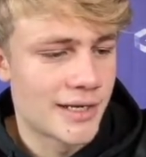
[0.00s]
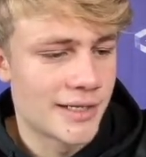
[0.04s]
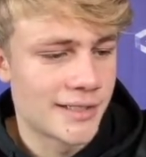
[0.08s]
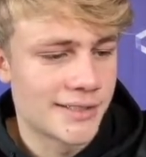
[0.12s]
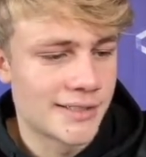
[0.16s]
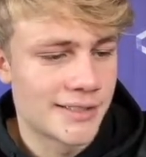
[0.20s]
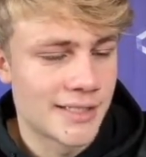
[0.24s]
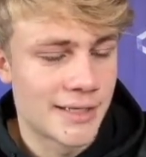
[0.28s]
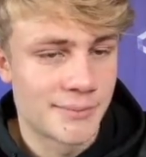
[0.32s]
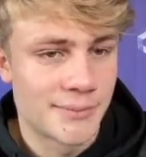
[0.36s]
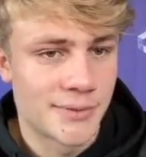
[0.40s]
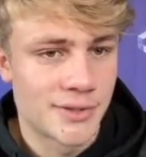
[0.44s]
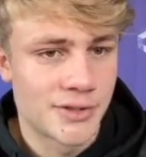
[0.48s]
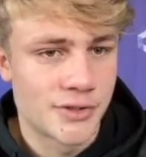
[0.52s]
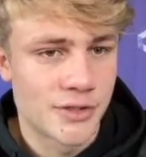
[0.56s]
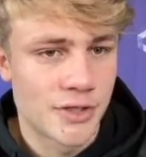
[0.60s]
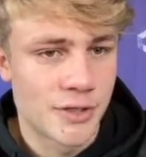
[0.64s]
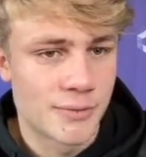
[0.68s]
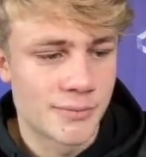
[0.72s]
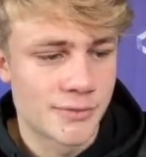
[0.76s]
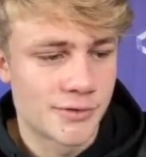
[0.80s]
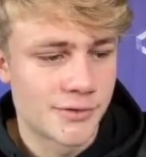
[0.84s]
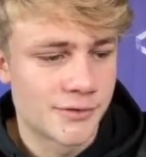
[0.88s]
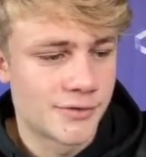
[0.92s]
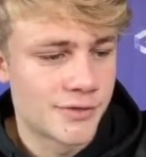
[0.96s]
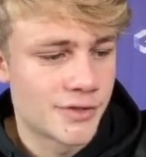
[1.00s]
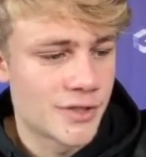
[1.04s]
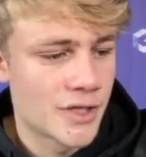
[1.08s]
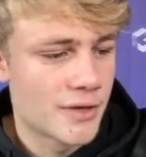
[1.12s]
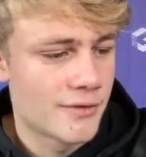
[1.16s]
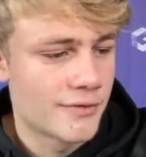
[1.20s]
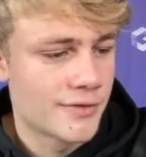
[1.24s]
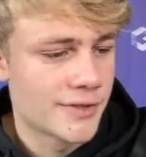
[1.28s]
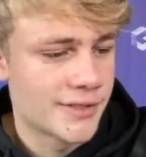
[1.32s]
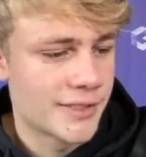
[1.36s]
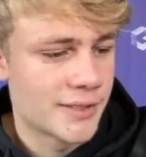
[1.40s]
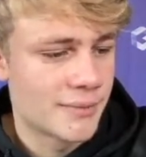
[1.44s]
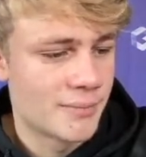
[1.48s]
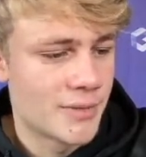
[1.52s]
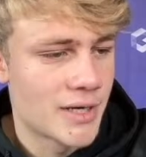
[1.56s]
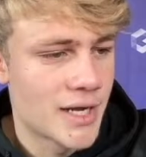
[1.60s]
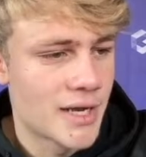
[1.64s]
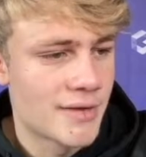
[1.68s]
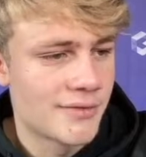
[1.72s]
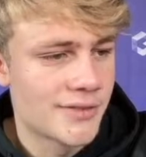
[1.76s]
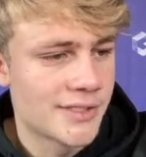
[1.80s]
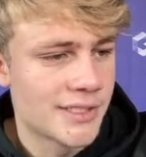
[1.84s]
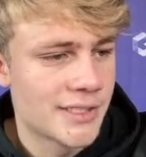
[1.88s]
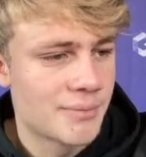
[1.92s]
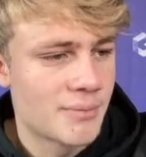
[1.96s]
accept the terms of service and
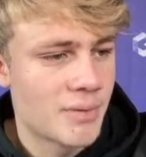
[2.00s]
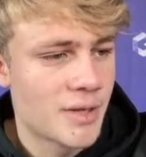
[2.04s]
privacy